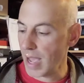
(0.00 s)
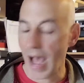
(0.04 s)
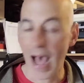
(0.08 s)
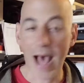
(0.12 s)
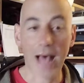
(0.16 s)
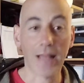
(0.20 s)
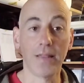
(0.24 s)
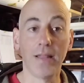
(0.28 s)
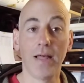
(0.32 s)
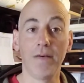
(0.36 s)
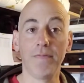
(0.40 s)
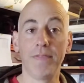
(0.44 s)

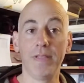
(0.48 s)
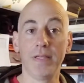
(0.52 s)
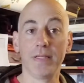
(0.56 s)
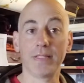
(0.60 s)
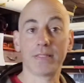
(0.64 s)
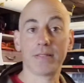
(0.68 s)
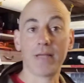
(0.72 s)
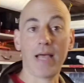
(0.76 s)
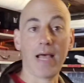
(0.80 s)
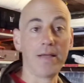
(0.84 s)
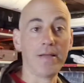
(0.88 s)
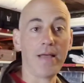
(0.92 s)
I love
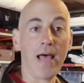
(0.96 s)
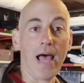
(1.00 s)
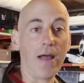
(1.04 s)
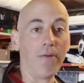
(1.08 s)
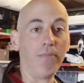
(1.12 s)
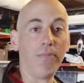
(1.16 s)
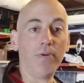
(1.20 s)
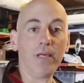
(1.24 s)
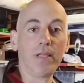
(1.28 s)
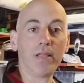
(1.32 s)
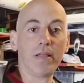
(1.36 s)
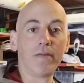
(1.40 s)
this. I
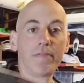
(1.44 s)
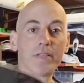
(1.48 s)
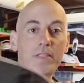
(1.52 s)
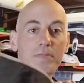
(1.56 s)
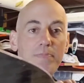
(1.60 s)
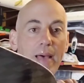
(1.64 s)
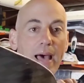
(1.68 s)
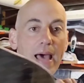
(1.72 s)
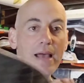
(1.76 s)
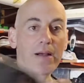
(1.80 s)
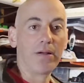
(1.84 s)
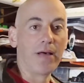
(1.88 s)
really love this
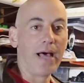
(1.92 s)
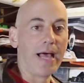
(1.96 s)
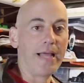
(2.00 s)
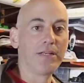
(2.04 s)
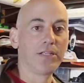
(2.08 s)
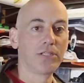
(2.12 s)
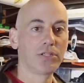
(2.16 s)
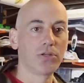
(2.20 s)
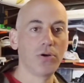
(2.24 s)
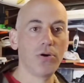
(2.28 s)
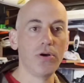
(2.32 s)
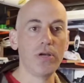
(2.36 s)
paddle. I
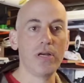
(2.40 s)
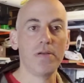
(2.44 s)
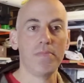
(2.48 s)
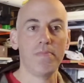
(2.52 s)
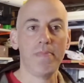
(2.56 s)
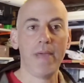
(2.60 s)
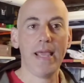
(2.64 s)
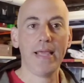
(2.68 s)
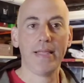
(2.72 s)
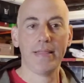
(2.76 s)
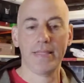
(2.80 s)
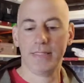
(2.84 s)
just couldn't
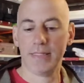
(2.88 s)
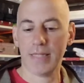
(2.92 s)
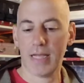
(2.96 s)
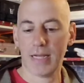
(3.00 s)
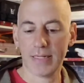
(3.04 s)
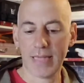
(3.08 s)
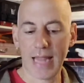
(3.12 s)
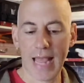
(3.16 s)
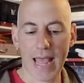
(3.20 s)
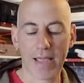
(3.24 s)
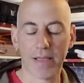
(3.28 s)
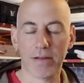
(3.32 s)
make this
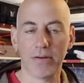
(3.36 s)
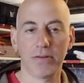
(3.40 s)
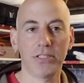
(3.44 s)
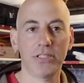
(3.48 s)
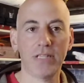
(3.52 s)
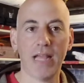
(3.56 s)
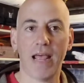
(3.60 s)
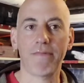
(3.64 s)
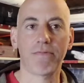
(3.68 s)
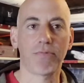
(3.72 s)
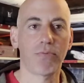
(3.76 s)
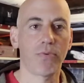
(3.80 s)
octagonal
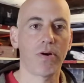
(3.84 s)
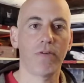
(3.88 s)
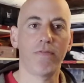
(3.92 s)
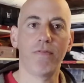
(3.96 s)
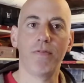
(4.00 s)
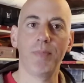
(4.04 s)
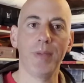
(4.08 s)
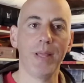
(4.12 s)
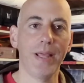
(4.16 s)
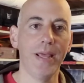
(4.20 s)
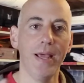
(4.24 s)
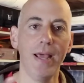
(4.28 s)
shaft work
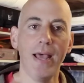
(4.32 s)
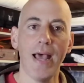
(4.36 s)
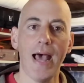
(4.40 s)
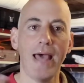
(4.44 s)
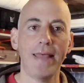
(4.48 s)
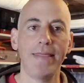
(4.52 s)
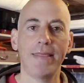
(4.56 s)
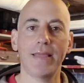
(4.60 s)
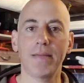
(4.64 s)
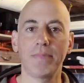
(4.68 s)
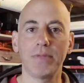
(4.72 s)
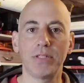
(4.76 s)
for me. I
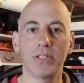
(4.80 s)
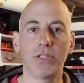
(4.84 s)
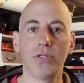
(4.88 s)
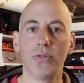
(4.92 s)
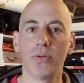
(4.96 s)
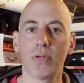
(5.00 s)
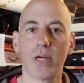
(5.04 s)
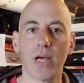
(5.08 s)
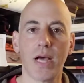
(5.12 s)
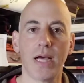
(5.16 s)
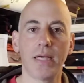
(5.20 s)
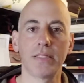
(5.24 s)
think I'm just too
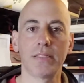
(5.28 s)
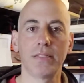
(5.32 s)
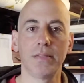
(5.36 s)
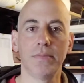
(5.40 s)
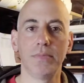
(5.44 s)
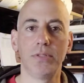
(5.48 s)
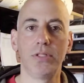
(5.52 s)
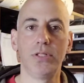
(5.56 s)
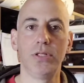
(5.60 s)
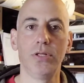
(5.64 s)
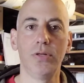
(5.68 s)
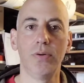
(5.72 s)

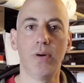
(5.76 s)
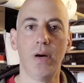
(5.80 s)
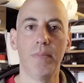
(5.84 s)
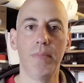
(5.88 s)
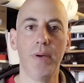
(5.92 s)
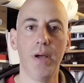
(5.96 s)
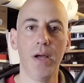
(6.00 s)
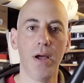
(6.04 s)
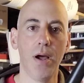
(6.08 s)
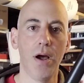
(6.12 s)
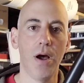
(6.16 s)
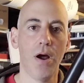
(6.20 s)
accustomed to
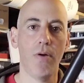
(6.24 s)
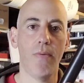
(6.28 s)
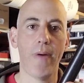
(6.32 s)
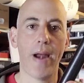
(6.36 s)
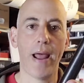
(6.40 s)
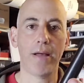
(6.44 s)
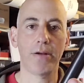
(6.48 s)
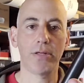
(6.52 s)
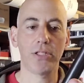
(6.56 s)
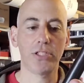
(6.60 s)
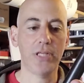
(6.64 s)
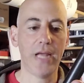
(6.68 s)
a
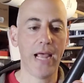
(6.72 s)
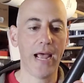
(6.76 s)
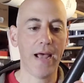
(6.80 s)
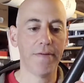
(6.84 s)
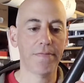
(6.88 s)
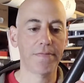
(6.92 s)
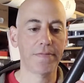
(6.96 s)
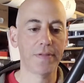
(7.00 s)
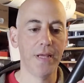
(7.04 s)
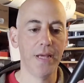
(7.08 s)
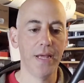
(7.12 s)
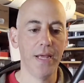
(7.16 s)
round
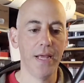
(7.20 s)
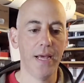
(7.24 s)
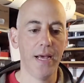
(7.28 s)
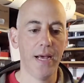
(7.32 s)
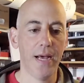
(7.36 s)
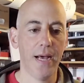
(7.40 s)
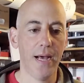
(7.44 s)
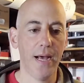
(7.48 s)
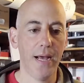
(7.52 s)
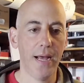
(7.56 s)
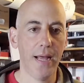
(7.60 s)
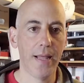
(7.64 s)
shaft.
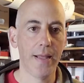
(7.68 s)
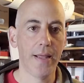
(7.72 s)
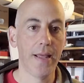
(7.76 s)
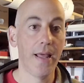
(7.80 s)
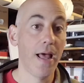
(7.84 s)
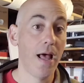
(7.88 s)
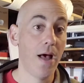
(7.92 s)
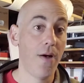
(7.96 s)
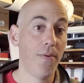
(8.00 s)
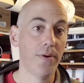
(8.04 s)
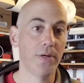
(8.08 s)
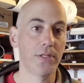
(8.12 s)
I
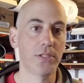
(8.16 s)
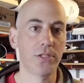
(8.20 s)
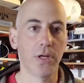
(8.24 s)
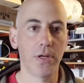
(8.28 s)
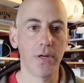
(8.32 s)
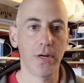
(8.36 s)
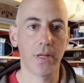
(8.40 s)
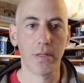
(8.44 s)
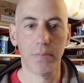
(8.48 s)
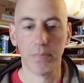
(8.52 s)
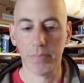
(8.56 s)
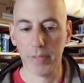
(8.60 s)
want to show you
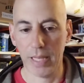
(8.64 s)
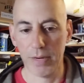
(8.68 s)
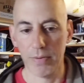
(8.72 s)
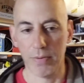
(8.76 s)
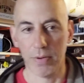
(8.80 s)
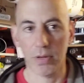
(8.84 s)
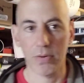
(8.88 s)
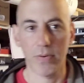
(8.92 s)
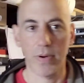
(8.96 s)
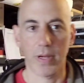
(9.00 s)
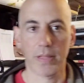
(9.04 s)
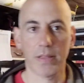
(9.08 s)
another blade
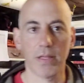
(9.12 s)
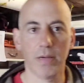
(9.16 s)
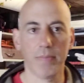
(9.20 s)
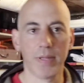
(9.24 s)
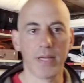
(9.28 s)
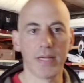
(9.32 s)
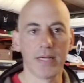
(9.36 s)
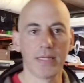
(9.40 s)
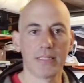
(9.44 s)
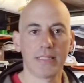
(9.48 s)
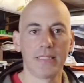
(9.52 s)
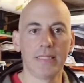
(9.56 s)
real quick though,
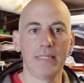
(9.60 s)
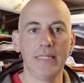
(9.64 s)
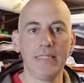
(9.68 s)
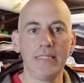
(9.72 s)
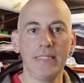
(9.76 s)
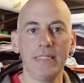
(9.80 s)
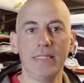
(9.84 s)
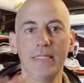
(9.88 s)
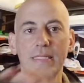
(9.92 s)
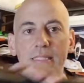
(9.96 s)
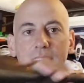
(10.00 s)
because this is the